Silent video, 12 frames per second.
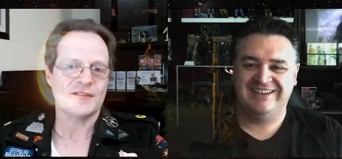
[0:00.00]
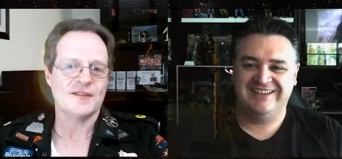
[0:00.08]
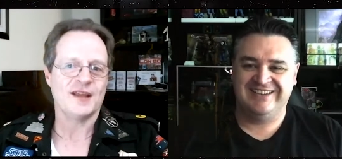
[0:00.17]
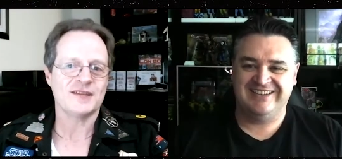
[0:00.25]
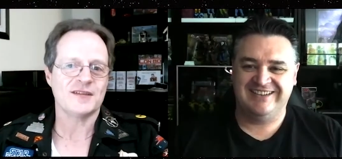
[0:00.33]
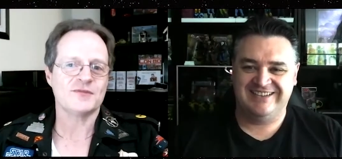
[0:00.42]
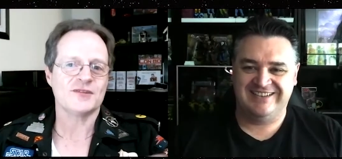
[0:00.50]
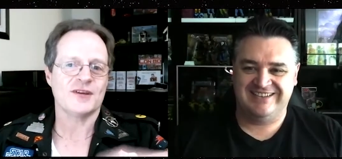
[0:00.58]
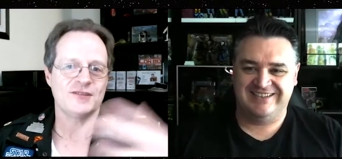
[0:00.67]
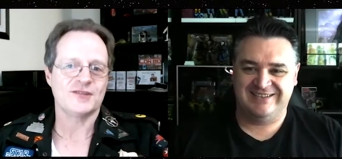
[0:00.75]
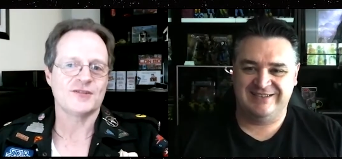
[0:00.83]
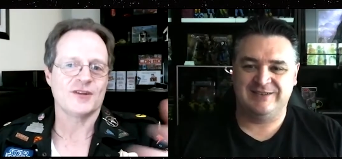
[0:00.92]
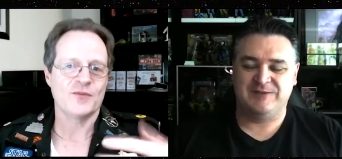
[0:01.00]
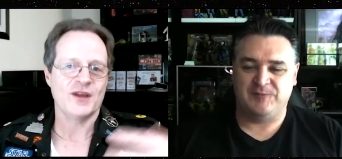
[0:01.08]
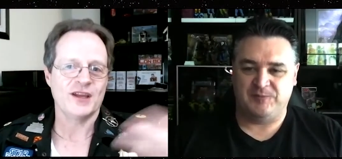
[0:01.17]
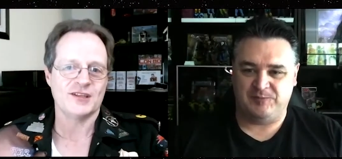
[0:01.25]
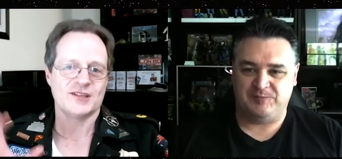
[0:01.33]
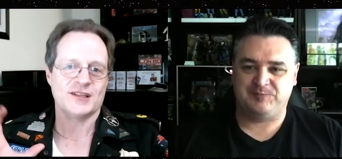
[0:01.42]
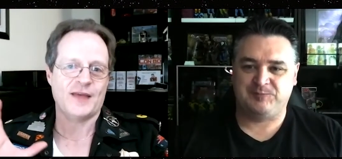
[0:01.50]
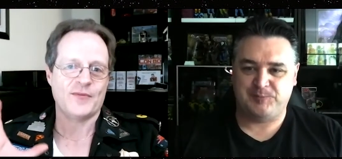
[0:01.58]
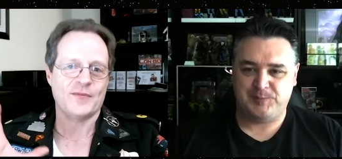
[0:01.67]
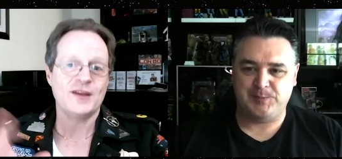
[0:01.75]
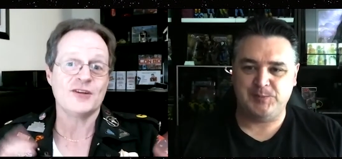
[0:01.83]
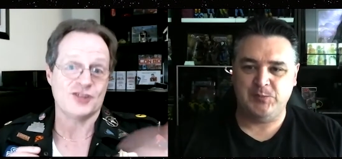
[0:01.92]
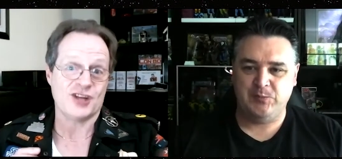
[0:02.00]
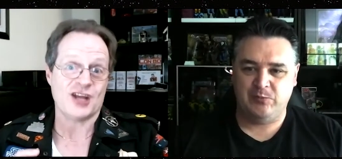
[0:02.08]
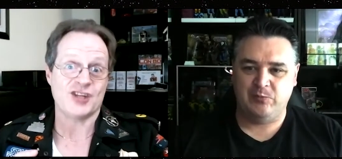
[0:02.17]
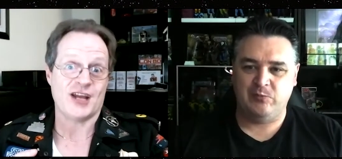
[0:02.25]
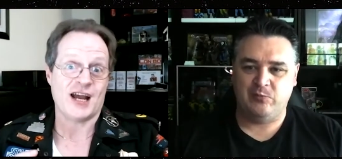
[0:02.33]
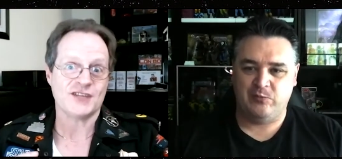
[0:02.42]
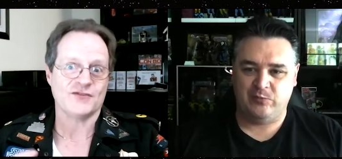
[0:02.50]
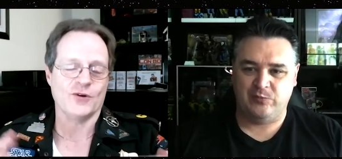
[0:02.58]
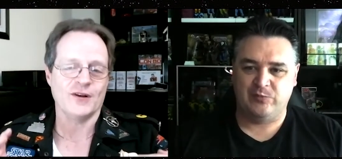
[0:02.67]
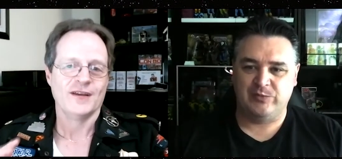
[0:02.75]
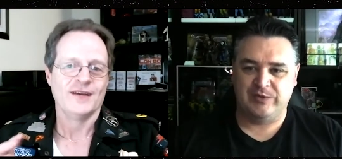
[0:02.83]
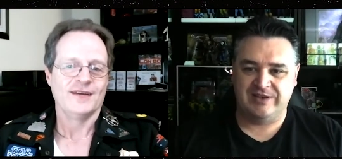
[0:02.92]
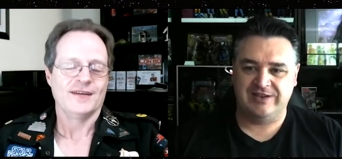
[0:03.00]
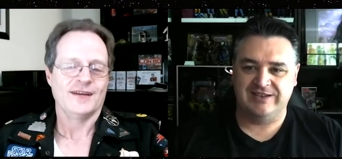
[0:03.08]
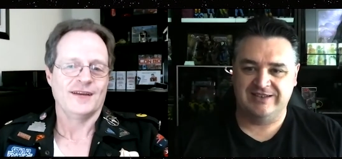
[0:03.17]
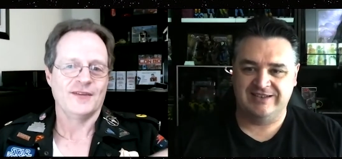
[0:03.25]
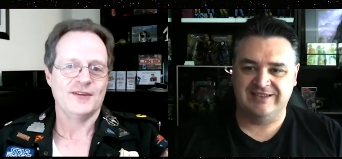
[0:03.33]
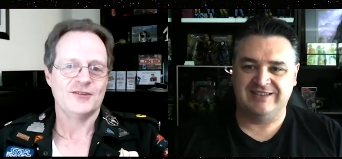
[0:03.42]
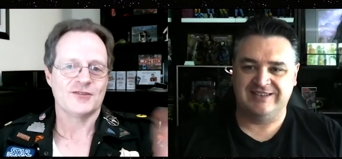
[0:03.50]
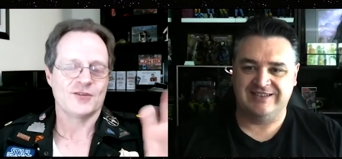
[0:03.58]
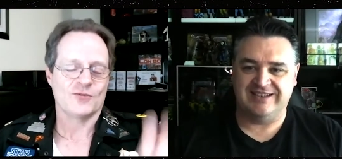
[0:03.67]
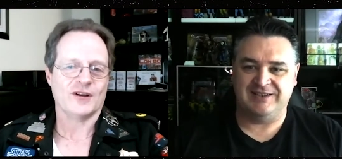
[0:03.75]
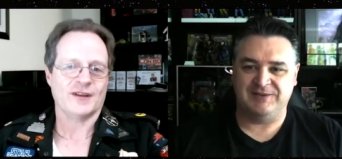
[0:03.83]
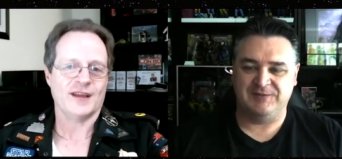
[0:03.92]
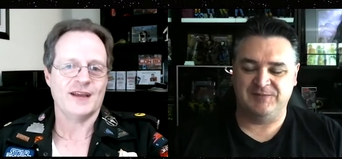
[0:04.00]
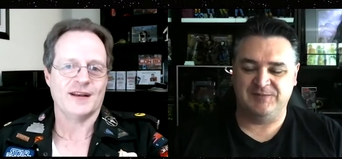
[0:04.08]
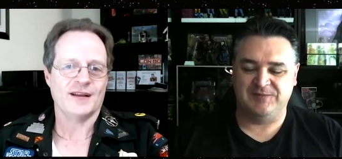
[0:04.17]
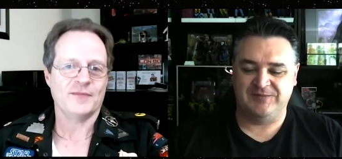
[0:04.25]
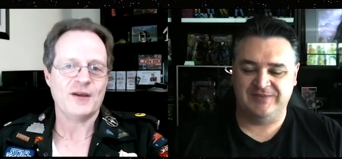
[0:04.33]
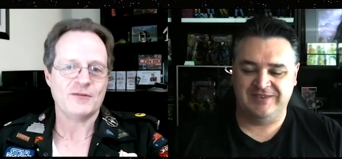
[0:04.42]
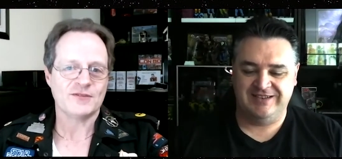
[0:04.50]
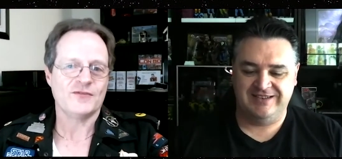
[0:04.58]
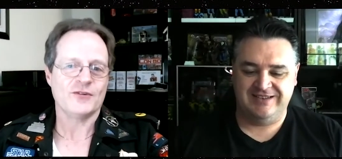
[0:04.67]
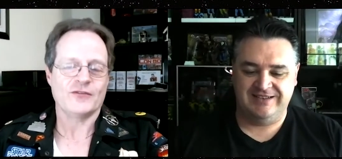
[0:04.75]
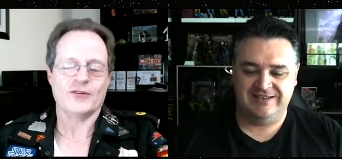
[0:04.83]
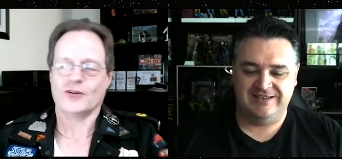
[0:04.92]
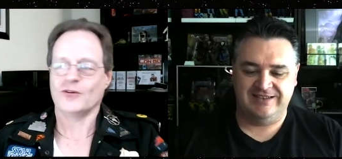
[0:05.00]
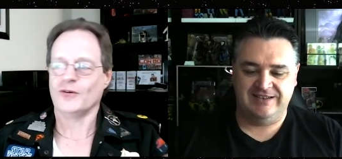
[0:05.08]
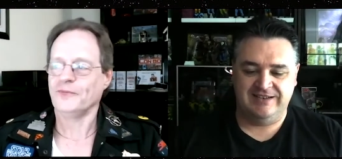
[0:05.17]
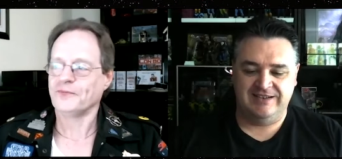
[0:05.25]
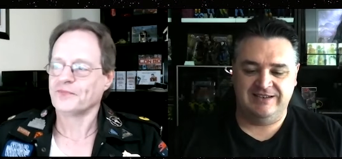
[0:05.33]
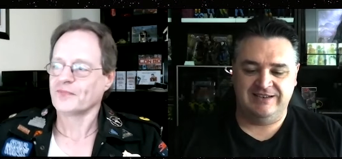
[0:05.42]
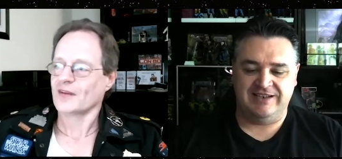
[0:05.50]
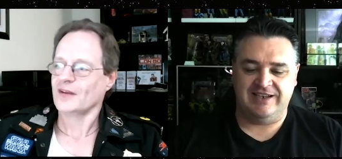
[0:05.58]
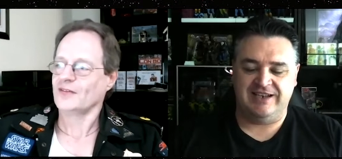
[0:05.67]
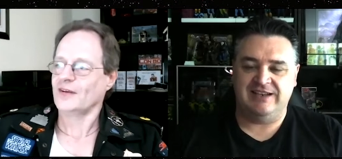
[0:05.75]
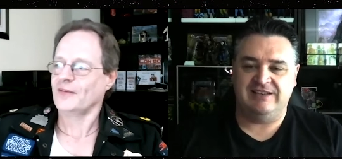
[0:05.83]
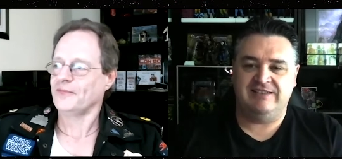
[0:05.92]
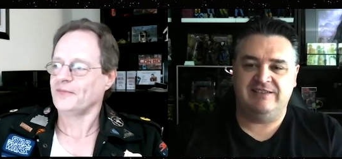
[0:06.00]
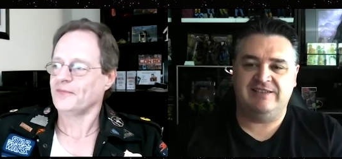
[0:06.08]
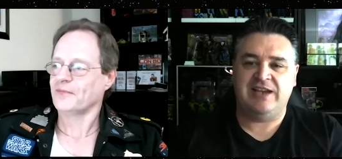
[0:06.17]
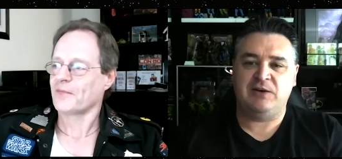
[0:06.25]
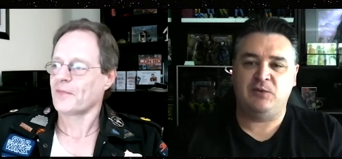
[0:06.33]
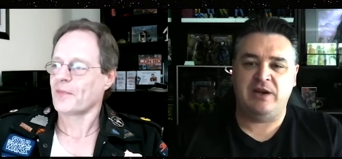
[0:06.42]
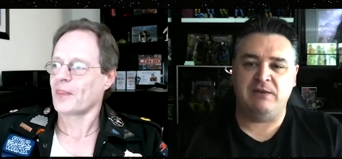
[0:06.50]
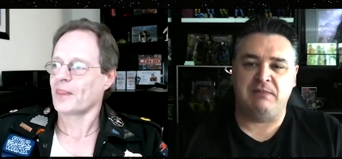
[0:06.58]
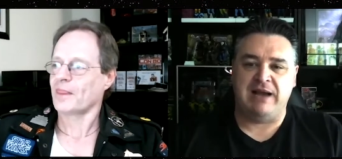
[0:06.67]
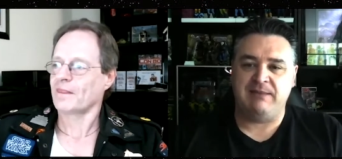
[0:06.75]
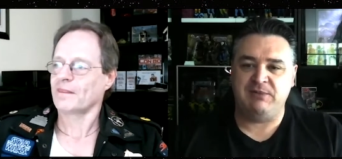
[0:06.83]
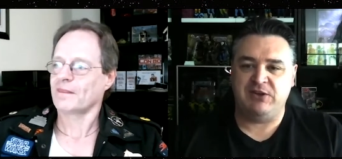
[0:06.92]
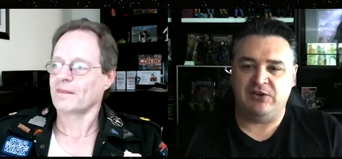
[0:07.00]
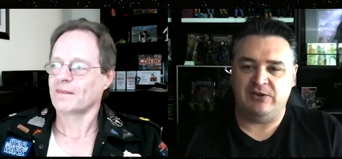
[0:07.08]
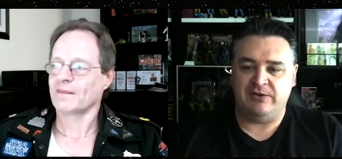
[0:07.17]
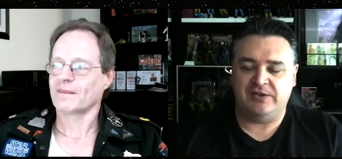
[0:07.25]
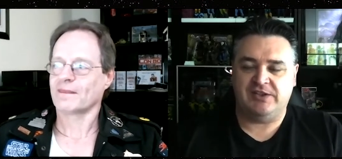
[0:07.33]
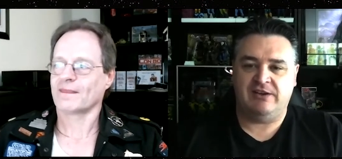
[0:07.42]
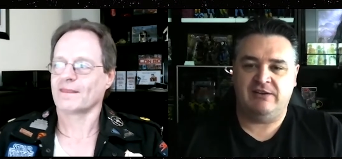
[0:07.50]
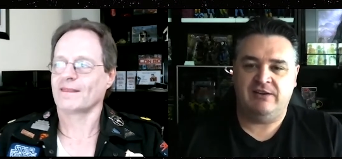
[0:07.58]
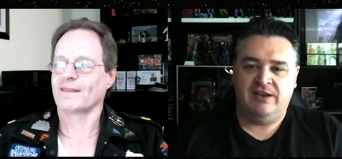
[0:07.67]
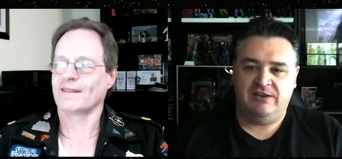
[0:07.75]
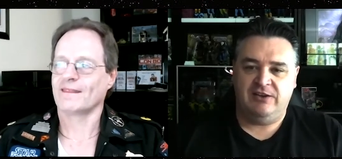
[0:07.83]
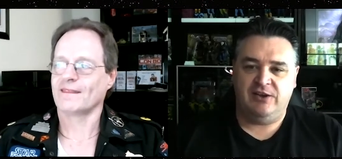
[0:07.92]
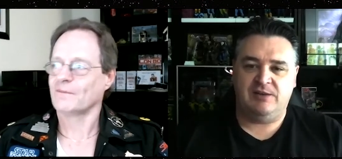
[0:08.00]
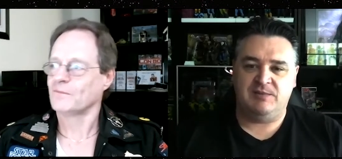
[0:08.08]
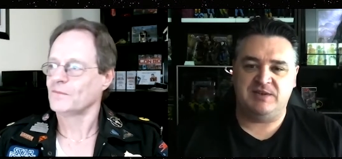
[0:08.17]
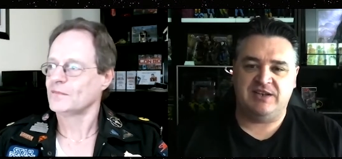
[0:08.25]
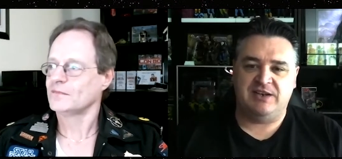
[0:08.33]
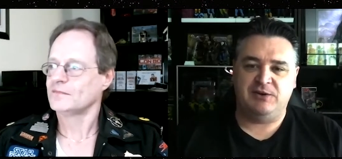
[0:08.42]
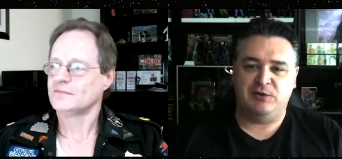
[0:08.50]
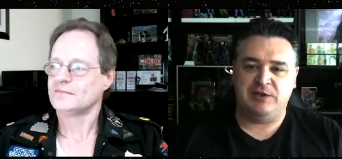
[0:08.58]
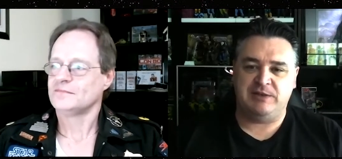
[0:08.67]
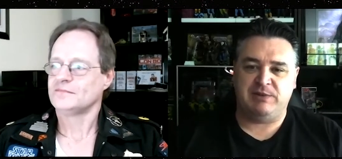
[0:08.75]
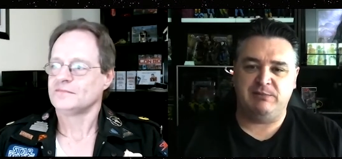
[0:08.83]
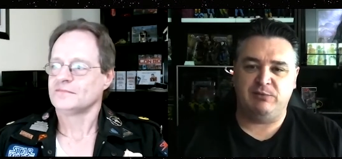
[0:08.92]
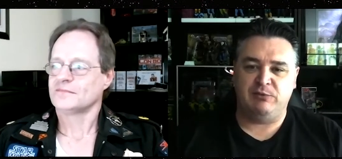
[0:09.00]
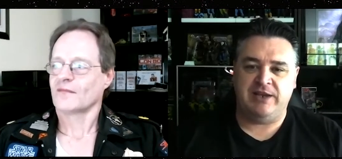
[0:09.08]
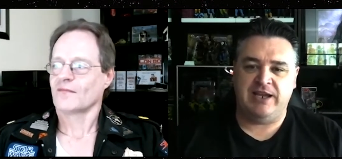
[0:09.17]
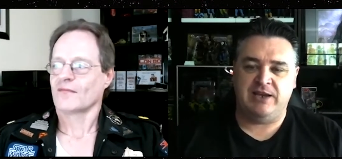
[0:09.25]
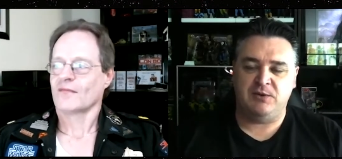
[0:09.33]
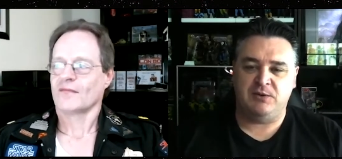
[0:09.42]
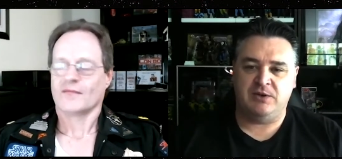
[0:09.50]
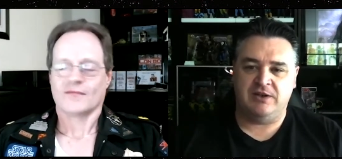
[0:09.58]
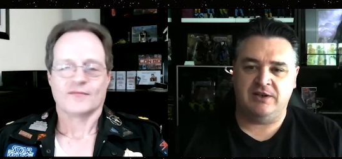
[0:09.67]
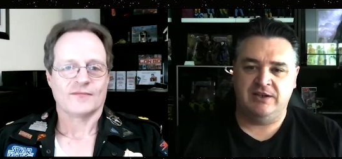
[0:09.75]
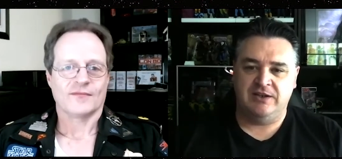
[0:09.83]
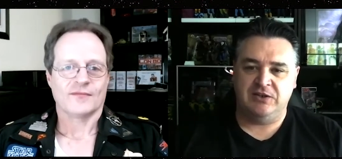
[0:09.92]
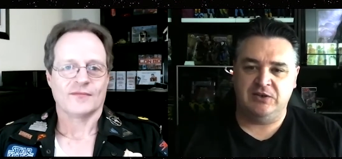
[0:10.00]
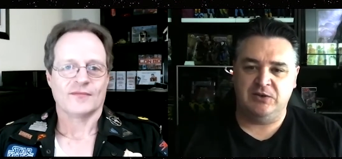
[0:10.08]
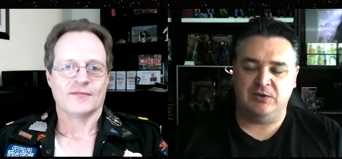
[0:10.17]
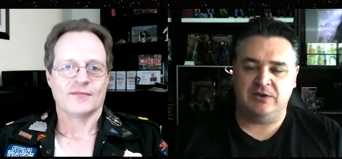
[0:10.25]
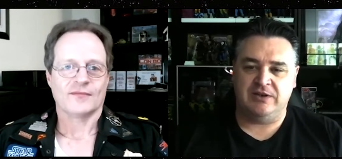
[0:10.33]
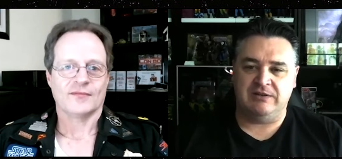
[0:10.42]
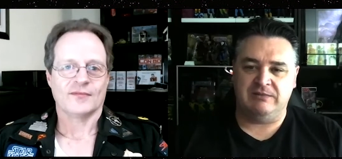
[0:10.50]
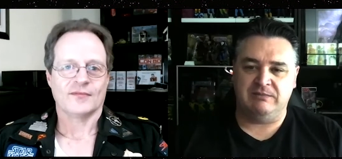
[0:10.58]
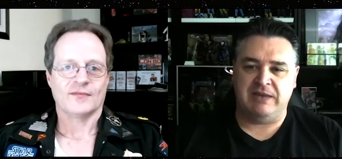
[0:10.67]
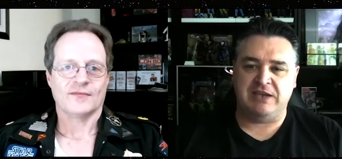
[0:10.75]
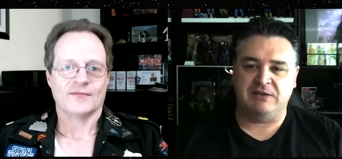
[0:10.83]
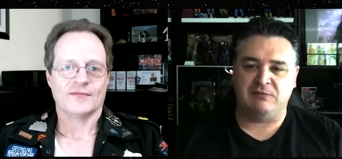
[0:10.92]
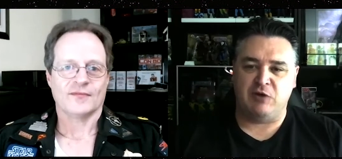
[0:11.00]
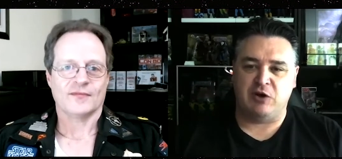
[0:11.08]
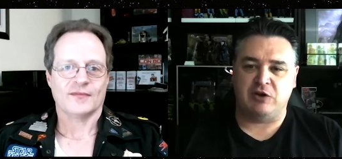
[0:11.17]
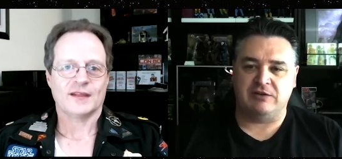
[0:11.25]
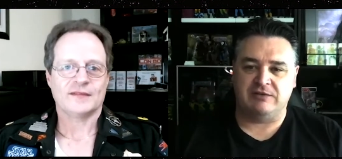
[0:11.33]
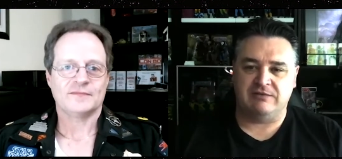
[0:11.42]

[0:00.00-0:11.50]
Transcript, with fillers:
Speaker 1: to the next episode. So he's got to bring you slab of meat because you actually asked for it, and they're using the yeah. rocket to heat it up. That was very very cool.
Speaker 2: Yeah, Tatooine barbecue. So you're going to be seeing all these people now who are who are making rocket